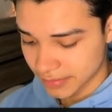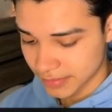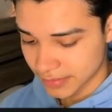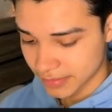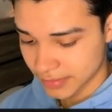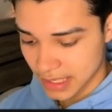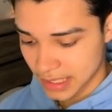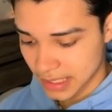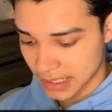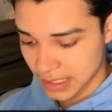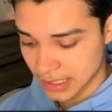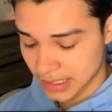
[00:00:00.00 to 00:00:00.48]

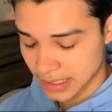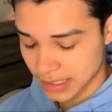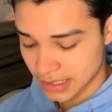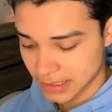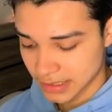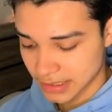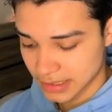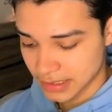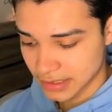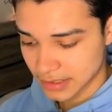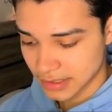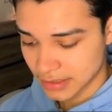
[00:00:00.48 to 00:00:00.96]

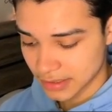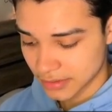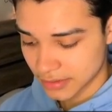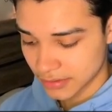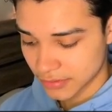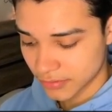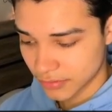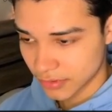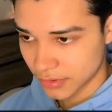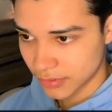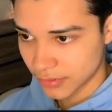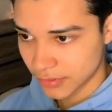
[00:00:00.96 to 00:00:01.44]
And
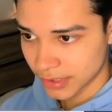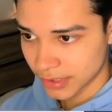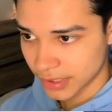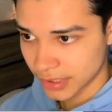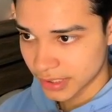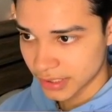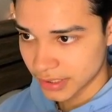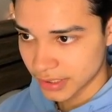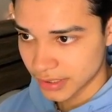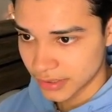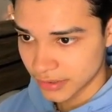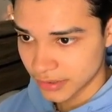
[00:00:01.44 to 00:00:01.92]
what
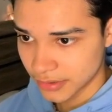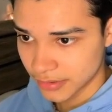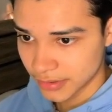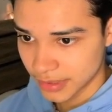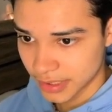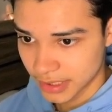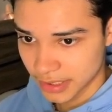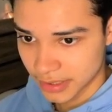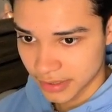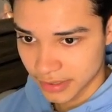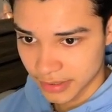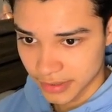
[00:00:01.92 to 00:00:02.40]
gonna do
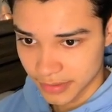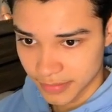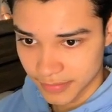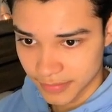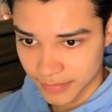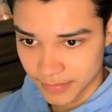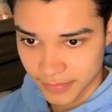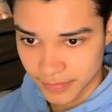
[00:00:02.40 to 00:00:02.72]
here,